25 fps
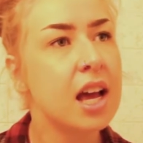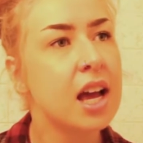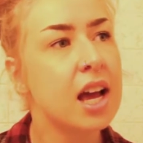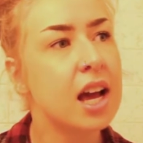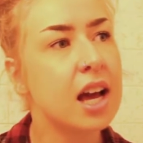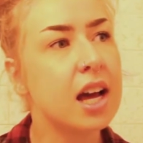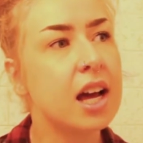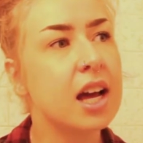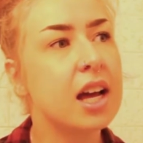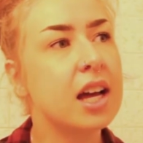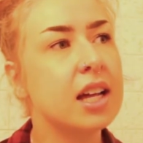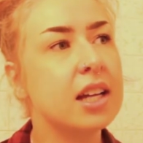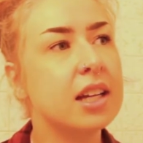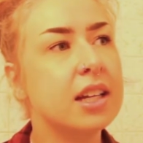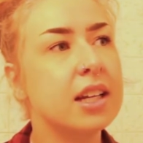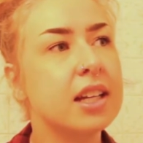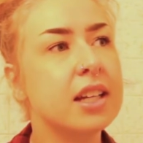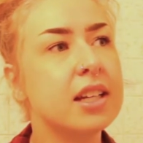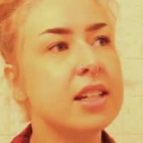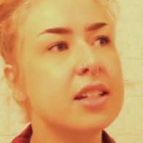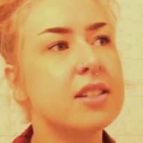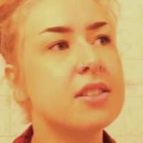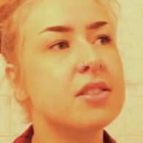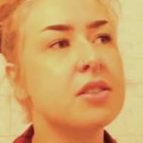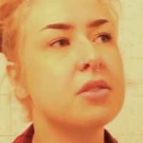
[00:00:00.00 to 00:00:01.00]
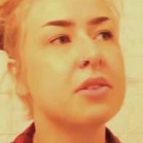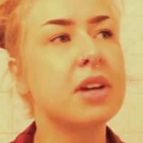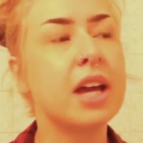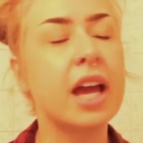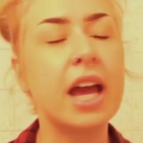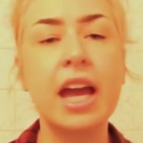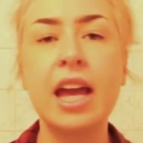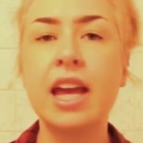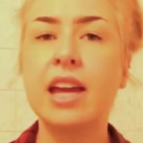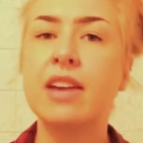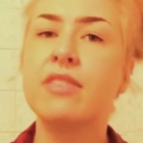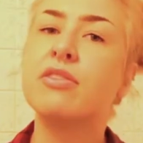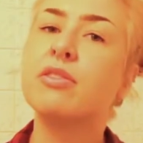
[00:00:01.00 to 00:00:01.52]
And it is
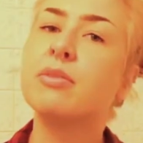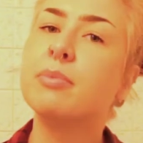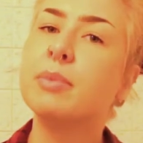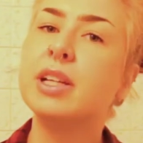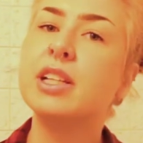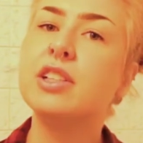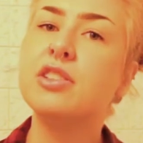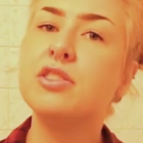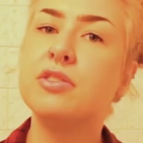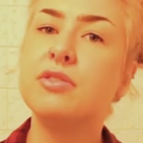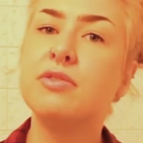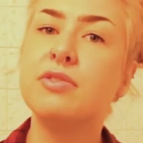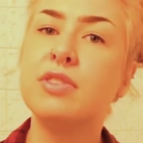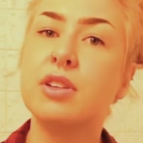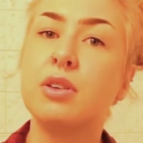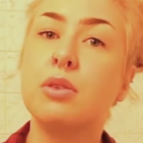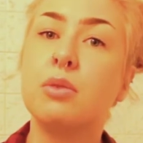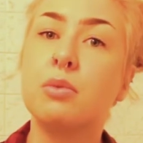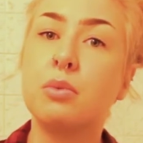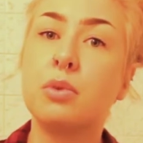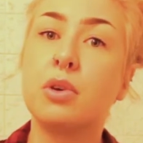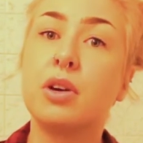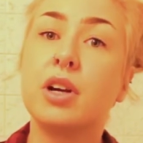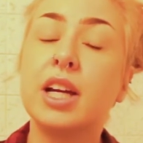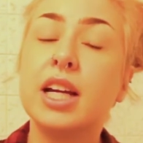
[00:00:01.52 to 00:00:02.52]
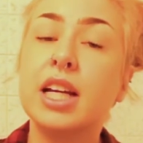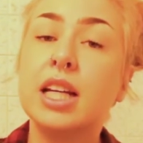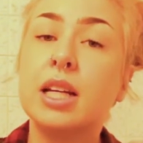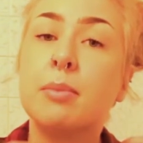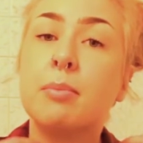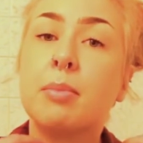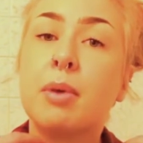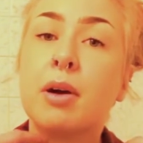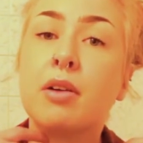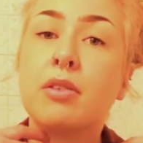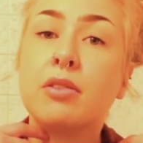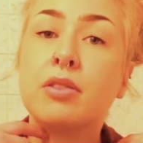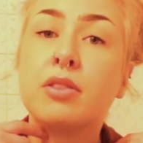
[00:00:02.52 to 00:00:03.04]
okay for me to feel worried
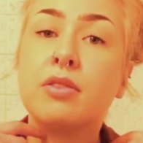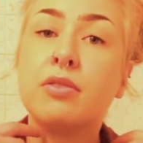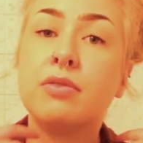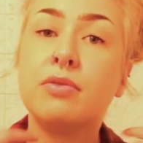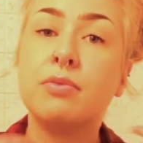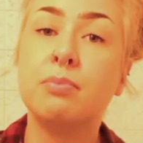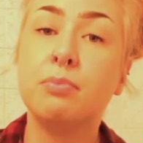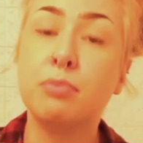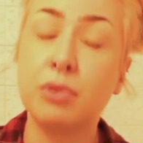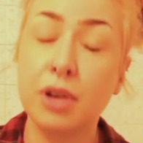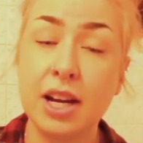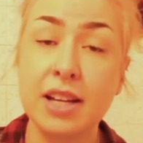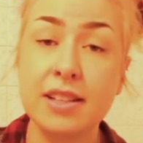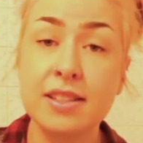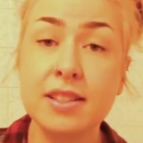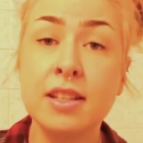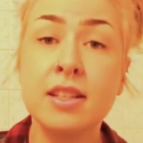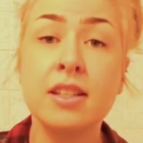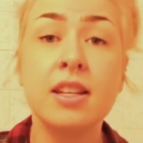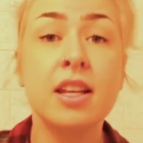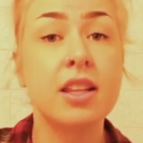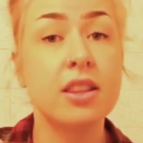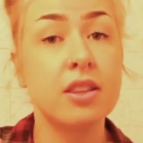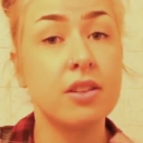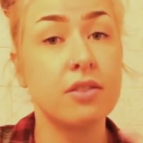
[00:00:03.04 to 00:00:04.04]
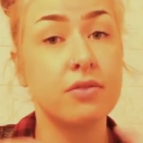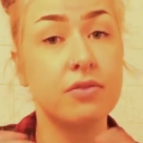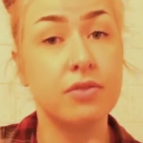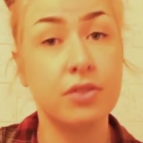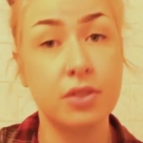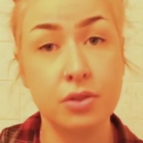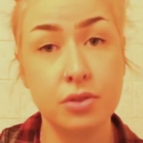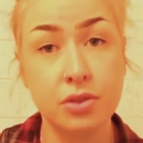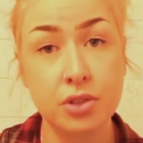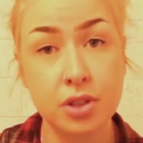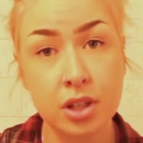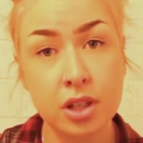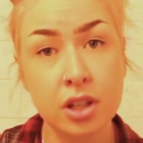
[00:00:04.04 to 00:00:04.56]
about the present and the
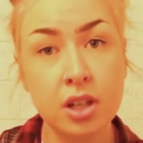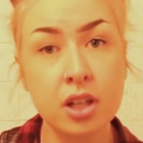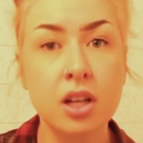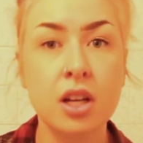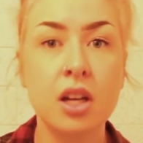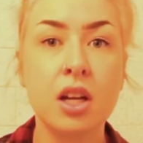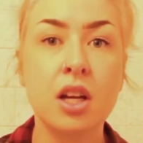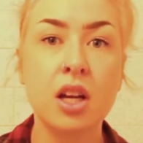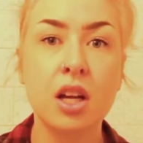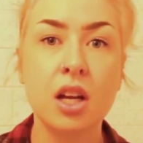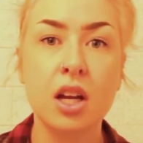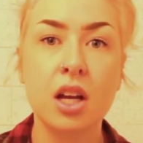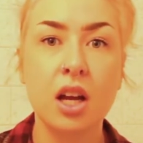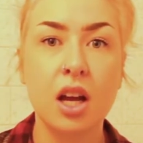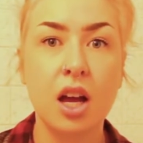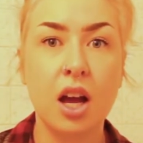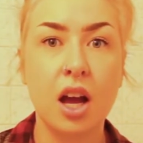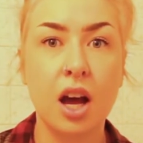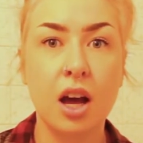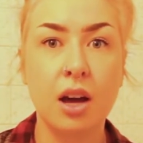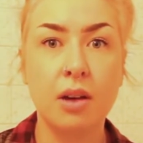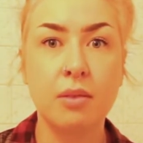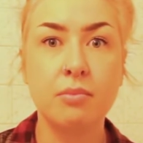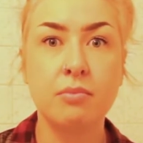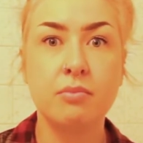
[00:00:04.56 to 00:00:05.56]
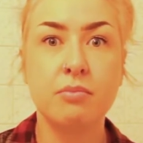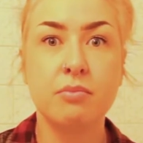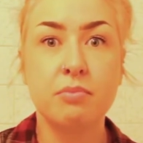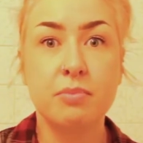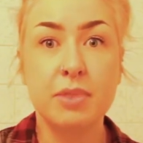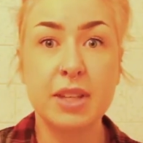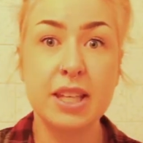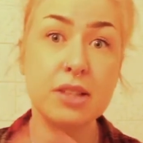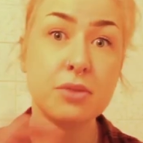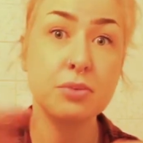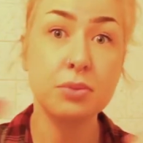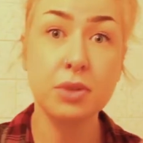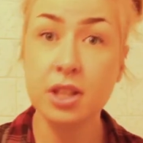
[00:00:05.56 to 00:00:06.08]
future.
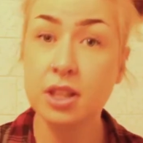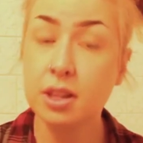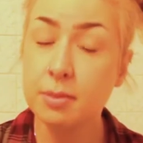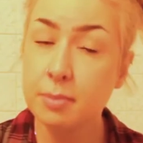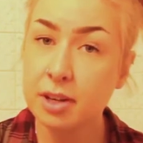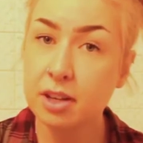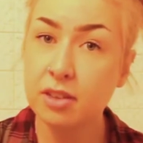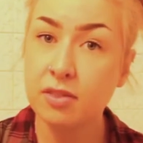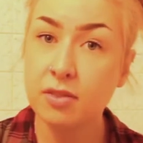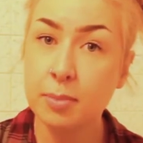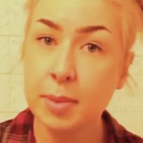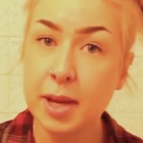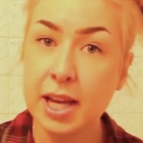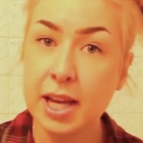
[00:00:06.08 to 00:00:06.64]
Because we're in the middle of a